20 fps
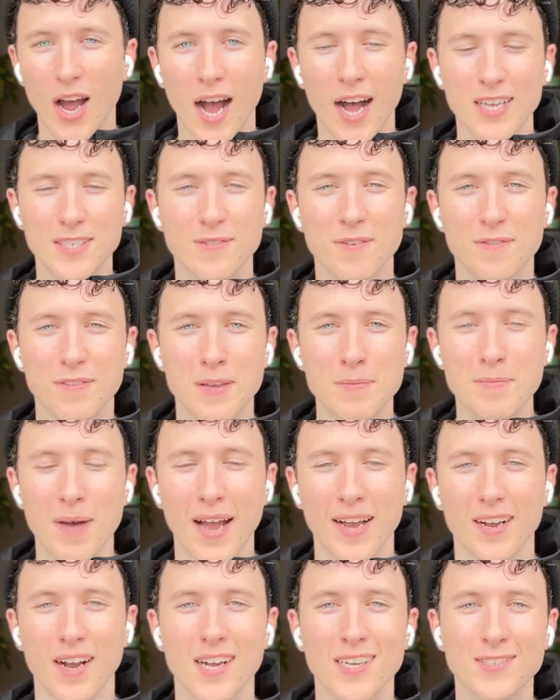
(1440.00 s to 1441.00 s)
ask for
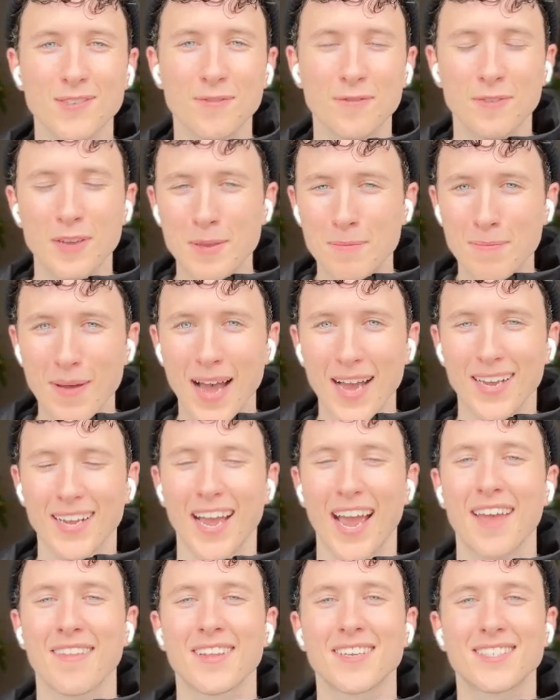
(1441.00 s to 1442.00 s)
feedback
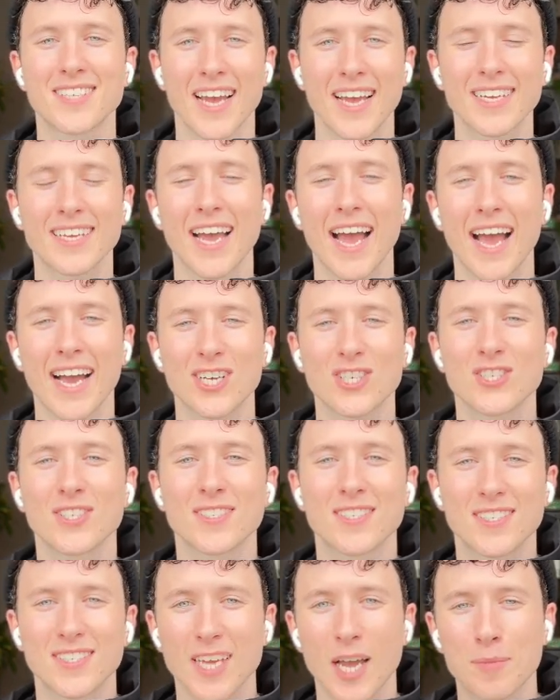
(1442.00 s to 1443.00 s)
and then take action
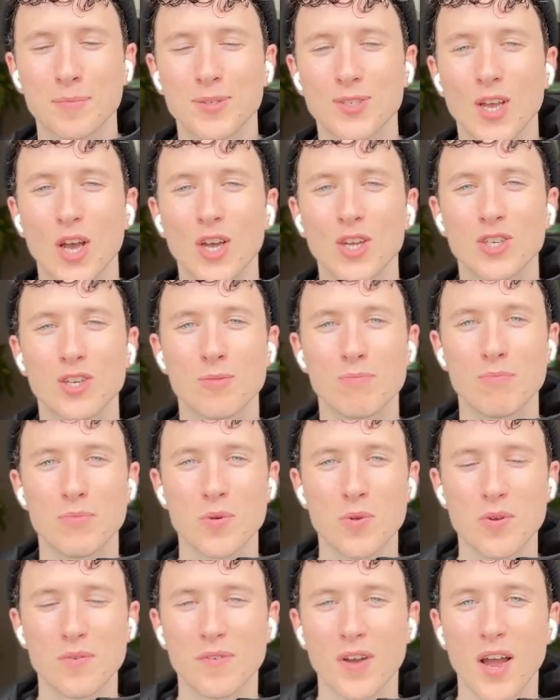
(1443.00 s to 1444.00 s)
steps to
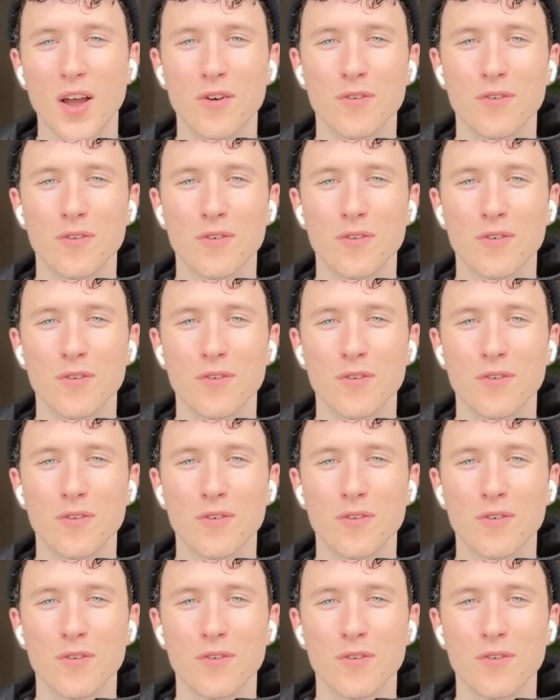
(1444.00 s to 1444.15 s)
move